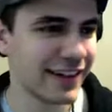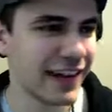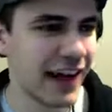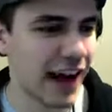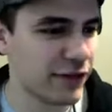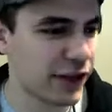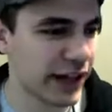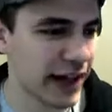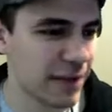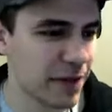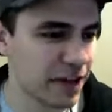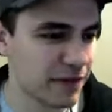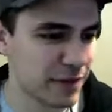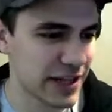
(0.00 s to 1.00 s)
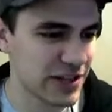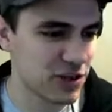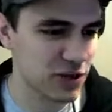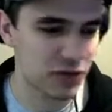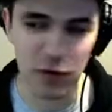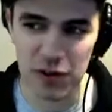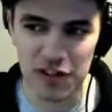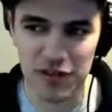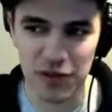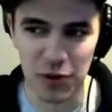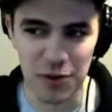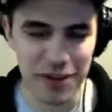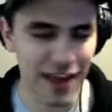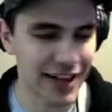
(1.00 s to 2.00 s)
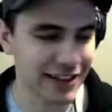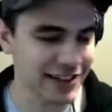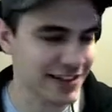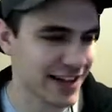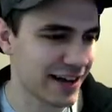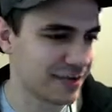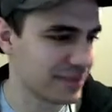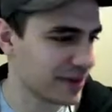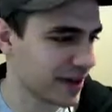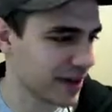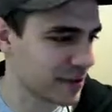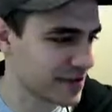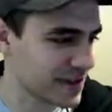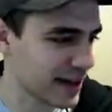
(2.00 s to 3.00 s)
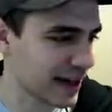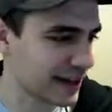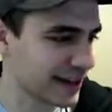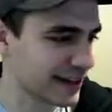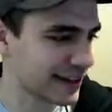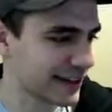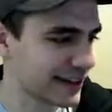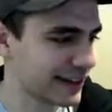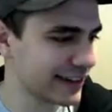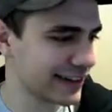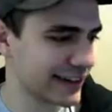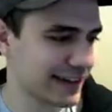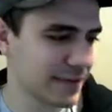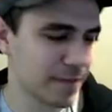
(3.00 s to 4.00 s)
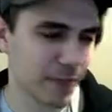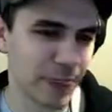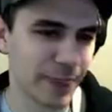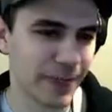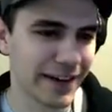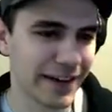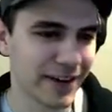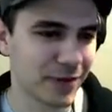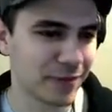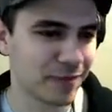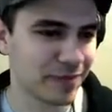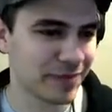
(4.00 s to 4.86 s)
I feel like I might have been too forceful with Alexam. I was like, you know,